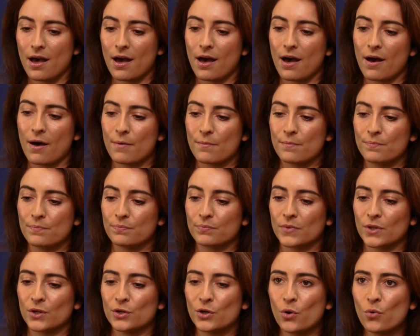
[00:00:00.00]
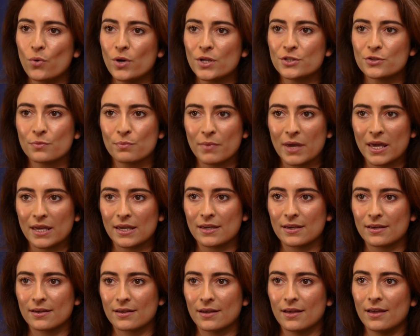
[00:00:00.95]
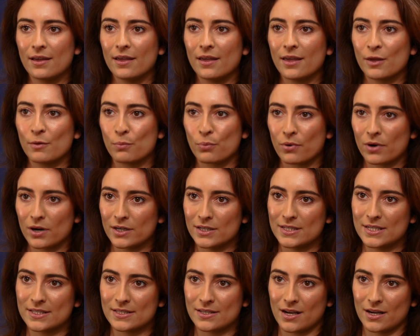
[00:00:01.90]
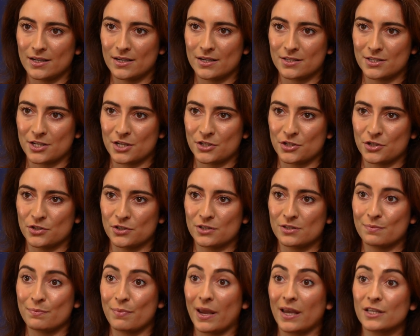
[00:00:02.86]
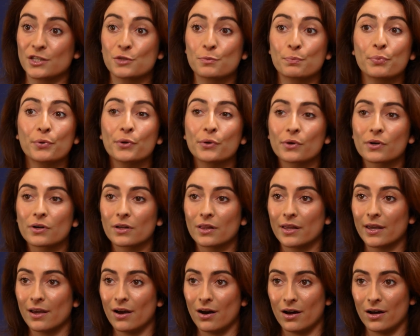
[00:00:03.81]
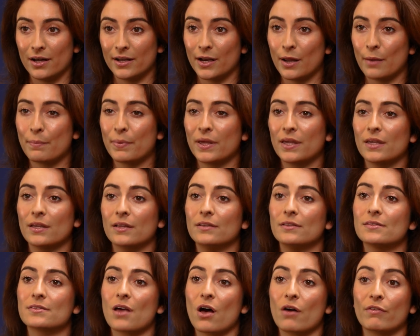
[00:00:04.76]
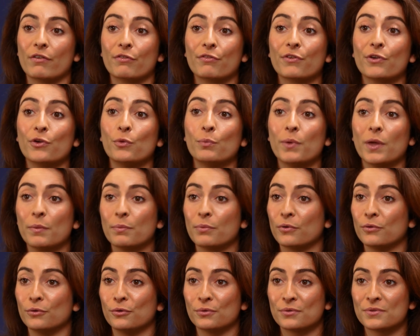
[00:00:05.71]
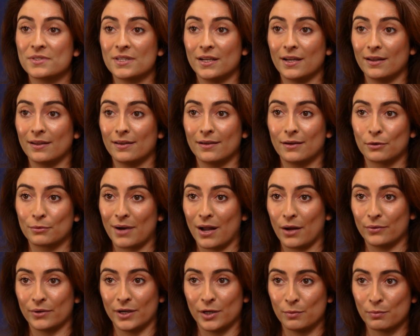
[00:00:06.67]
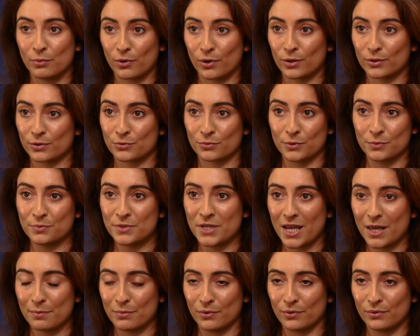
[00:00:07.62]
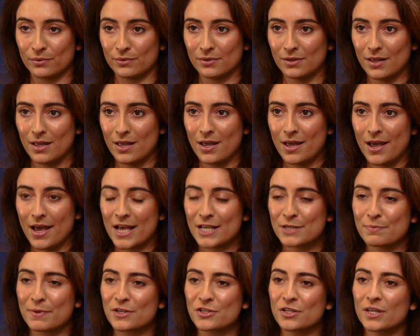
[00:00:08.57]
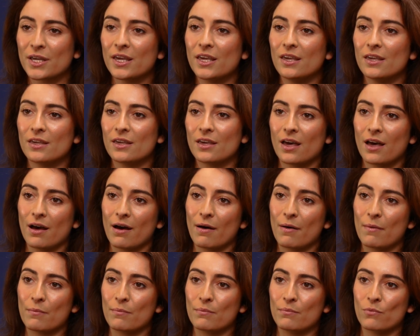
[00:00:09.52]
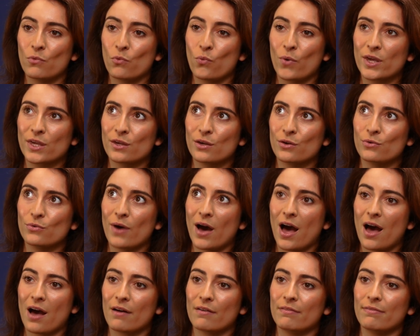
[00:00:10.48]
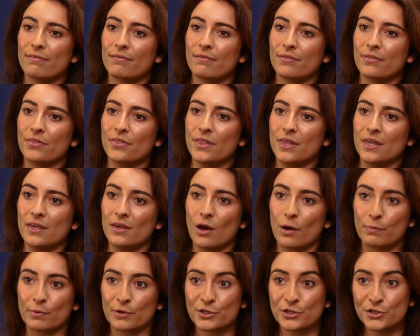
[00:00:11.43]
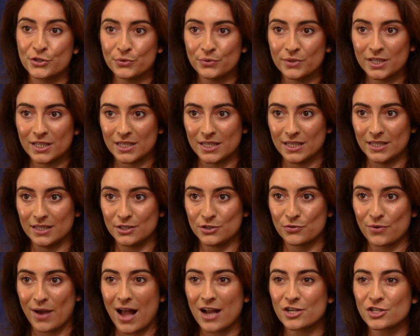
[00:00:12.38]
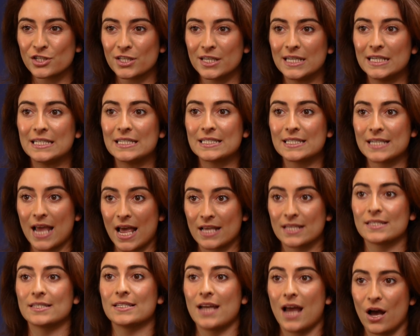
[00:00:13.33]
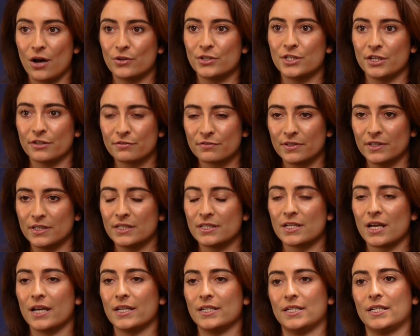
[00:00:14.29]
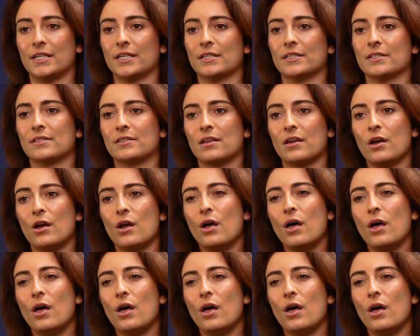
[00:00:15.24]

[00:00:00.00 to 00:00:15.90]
You don't want to make important design decisions based purely on opinions of a few people sitting around in a boardroom table, especially when you have the opportunity to actually test how different ideas